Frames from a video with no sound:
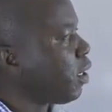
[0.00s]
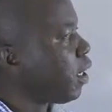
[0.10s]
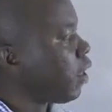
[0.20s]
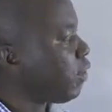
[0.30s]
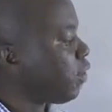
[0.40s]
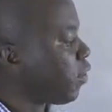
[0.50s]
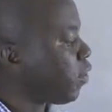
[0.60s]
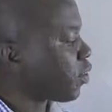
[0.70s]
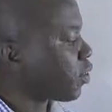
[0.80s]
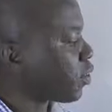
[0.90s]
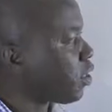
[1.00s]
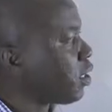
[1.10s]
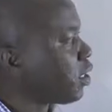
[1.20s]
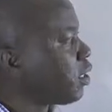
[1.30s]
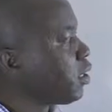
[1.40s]
for
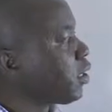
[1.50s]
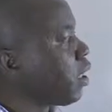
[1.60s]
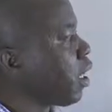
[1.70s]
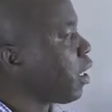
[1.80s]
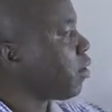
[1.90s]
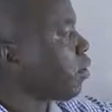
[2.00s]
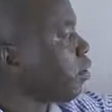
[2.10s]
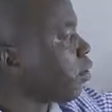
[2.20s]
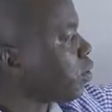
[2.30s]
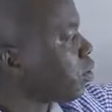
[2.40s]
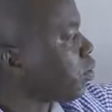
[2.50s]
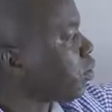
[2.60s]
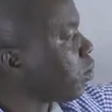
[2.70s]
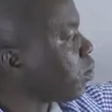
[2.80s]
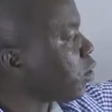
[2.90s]
photosynthesis, and also
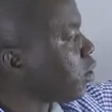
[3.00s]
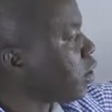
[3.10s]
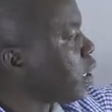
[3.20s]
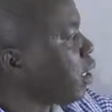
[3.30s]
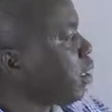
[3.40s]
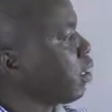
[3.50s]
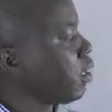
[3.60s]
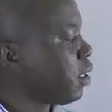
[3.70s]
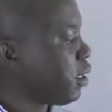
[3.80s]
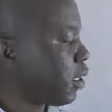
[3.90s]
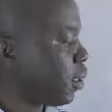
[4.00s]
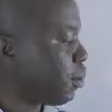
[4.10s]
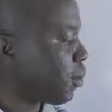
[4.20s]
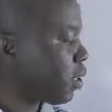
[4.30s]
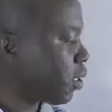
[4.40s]
to continually
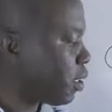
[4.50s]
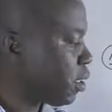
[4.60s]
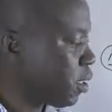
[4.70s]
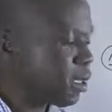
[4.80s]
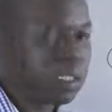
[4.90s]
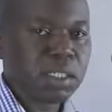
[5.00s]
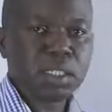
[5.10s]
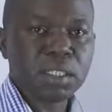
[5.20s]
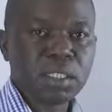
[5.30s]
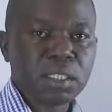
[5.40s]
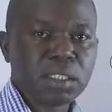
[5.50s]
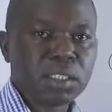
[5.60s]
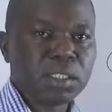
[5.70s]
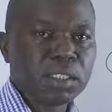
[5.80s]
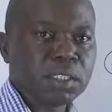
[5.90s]
support it in
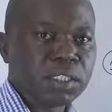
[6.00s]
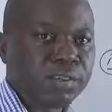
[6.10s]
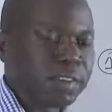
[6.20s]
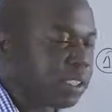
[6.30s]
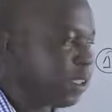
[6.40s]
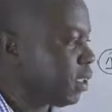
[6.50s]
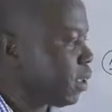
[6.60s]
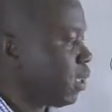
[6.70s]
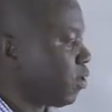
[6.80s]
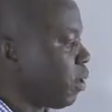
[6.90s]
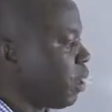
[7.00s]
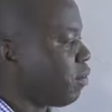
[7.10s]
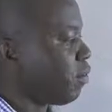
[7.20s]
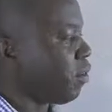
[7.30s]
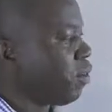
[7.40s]
these services that we
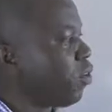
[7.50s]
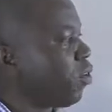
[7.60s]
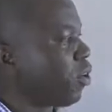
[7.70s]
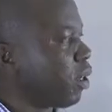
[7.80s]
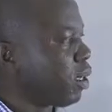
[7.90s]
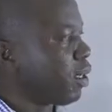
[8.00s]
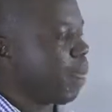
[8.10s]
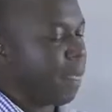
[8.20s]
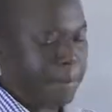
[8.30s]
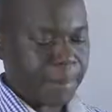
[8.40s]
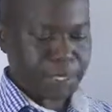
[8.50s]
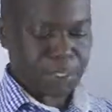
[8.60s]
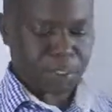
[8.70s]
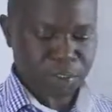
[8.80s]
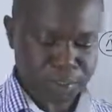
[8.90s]
have already
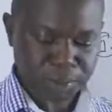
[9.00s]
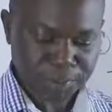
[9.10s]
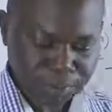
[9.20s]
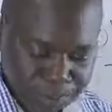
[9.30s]
mentioned.